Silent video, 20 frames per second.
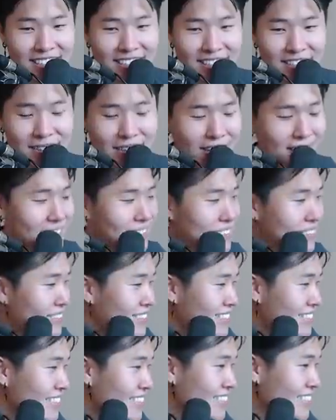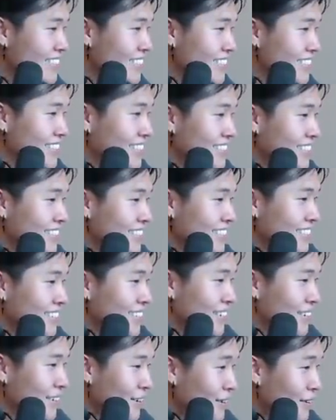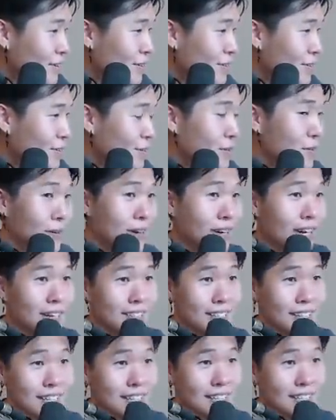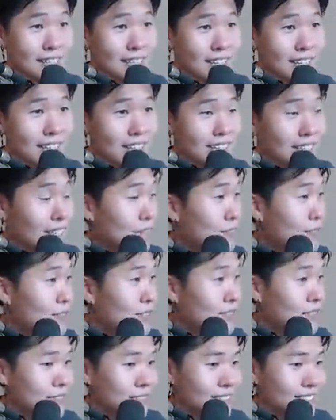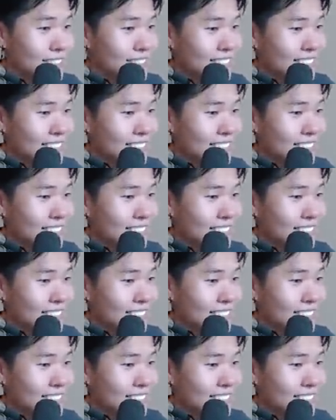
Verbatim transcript: Wow. Oh, wow. That video was